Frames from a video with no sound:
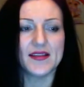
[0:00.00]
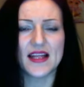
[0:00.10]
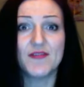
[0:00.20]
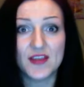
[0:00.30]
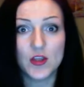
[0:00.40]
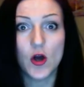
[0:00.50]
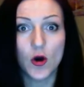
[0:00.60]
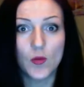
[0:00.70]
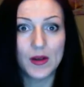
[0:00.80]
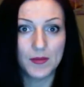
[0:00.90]
that
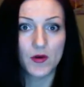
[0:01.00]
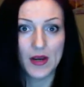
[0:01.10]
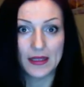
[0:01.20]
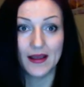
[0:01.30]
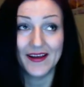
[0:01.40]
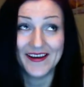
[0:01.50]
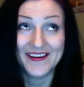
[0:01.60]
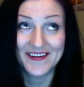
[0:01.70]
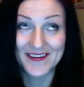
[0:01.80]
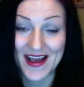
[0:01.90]
video will be alright.
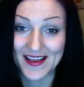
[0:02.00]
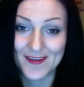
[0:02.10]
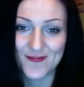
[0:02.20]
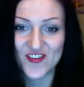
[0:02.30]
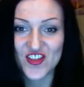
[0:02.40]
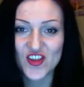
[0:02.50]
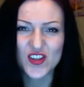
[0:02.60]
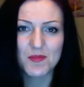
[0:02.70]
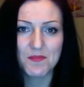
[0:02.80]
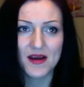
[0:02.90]
If
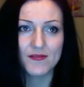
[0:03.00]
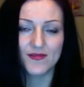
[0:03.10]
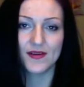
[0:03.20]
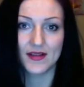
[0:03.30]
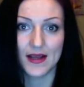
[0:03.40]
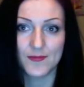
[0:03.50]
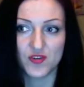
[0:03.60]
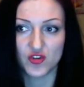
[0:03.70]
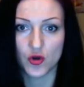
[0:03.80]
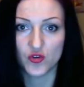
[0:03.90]
not perfect, I'm
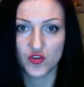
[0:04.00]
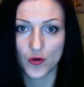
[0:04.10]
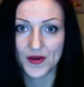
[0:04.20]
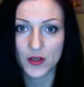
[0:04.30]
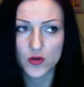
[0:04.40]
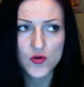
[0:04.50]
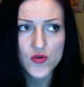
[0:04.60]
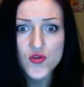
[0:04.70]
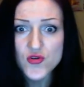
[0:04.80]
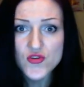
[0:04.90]
so sorry,
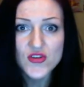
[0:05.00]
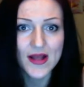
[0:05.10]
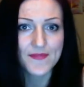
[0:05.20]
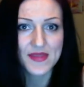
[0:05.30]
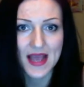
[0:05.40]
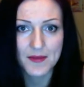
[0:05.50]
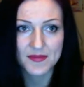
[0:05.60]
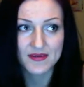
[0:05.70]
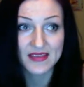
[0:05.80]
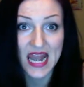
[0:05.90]
cause
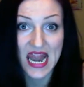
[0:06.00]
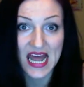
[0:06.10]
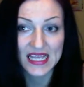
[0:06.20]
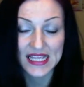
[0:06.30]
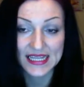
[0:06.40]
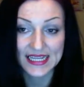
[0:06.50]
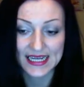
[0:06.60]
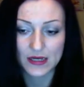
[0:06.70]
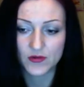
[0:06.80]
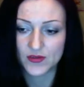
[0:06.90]
sometimes it's lagging
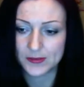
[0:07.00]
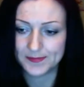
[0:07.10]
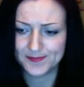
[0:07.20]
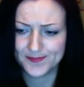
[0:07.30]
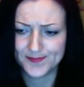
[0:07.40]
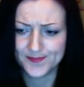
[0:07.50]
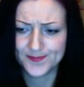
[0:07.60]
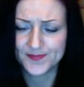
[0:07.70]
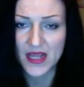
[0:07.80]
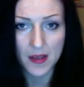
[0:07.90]
now, so
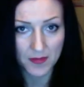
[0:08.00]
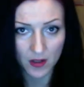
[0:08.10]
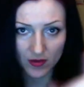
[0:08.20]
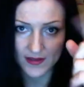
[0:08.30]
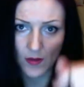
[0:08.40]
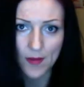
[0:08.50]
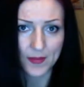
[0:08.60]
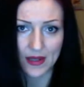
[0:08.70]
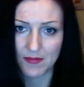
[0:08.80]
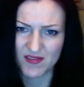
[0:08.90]
but only the
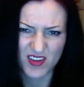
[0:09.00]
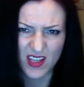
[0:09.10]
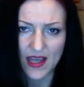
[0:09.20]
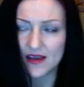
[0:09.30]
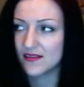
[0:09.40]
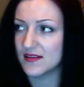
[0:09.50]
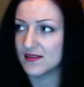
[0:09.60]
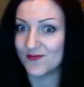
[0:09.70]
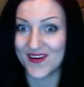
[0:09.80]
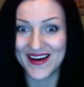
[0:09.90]
webcam, everything else
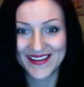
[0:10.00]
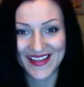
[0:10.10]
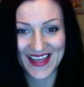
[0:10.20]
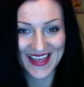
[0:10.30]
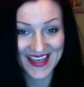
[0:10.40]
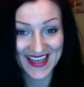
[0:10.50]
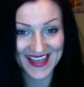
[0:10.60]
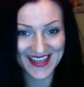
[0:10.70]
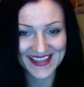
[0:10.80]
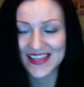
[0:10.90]
is fine,
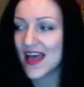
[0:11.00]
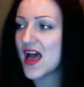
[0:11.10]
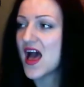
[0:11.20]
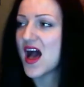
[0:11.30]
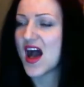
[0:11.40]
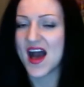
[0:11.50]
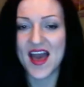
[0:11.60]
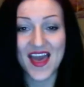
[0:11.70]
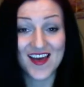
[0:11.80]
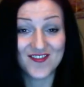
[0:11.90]
and
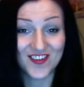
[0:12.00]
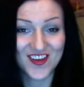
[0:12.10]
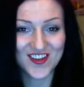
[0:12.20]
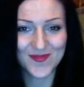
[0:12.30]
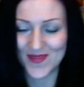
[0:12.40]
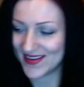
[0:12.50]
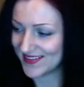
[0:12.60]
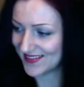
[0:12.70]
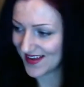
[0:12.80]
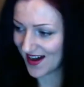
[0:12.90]
I have got
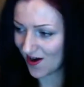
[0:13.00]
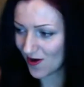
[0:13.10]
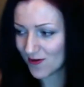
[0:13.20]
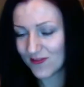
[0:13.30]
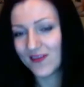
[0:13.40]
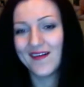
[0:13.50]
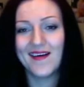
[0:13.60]
myself